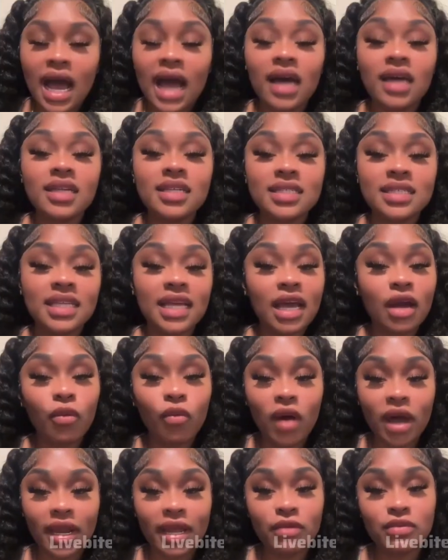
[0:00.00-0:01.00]
I
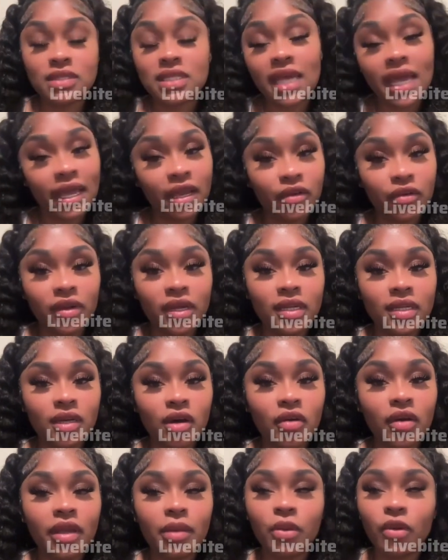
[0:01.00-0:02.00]
understand why they was angry.
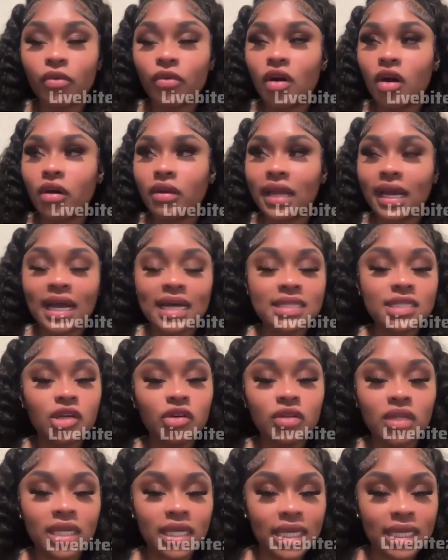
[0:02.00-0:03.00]
Don't get me wrong. Like, I
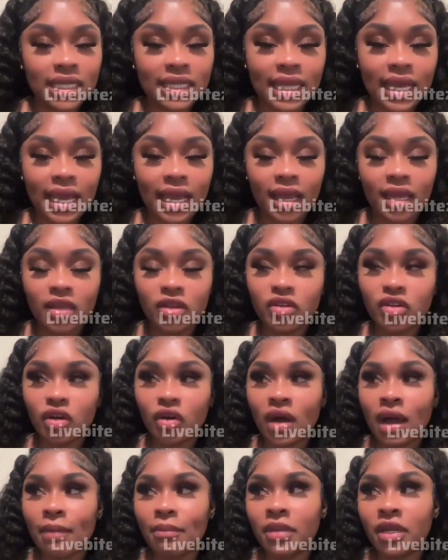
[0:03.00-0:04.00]
totally get that. You
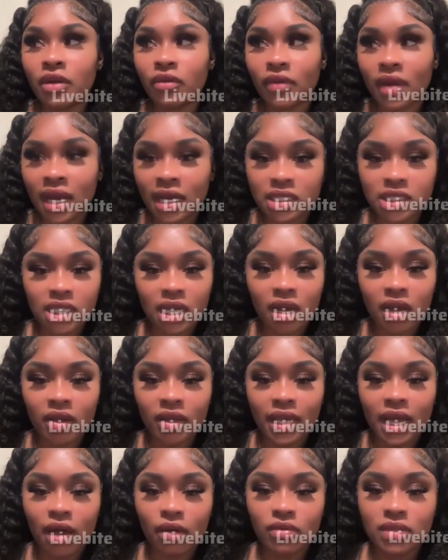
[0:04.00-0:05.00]
know, I've been around
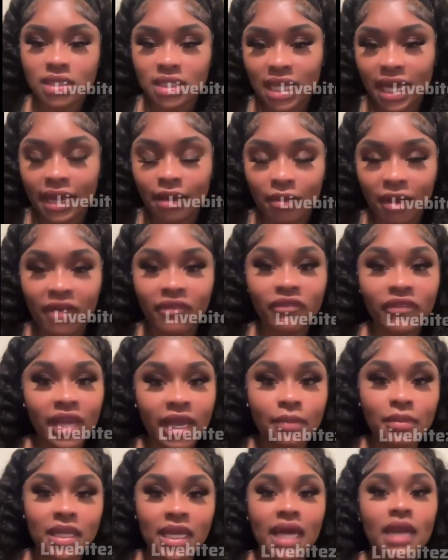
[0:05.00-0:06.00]
y'all. Y'all was like my
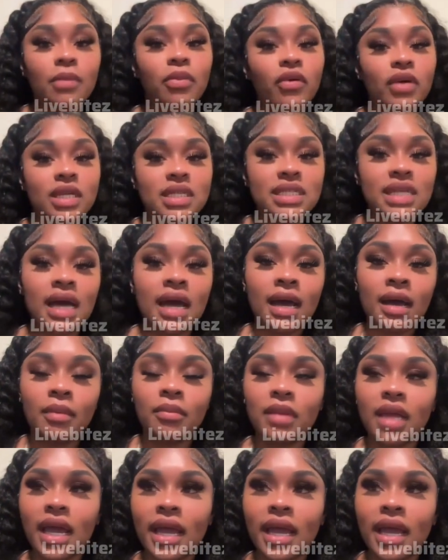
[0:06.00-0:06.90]
family at a point in time.